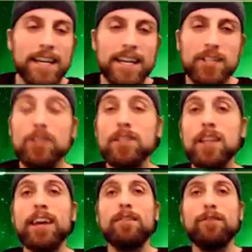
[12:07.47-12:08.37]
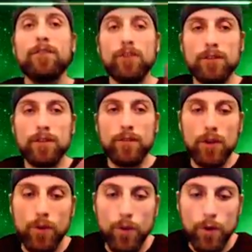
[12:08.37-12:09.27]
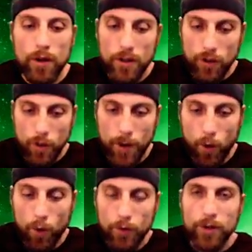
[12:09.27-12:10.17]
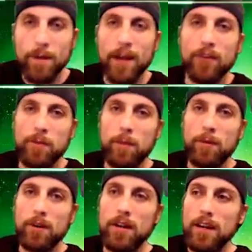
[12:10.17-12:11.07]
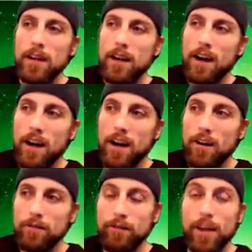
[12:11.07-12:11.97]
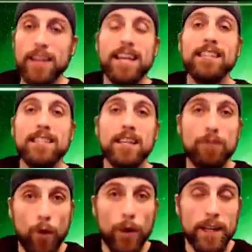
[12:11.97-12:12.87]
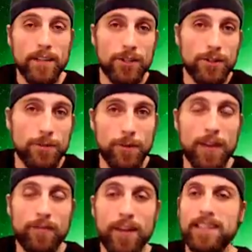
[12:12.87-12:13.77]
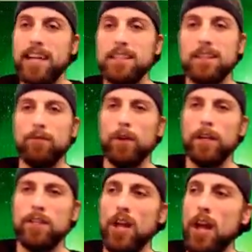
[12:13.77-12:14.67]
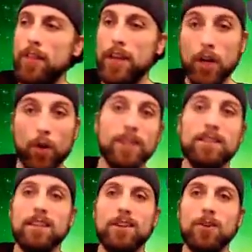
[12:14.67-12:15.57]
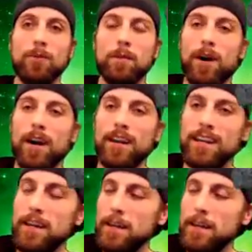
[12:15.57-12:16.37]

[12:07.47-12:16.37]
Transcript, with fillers: Just like for those of you who are a little bit older, you might remember uh, Fantastic Voyage, right? Fantastic Voyage, they go into the human body.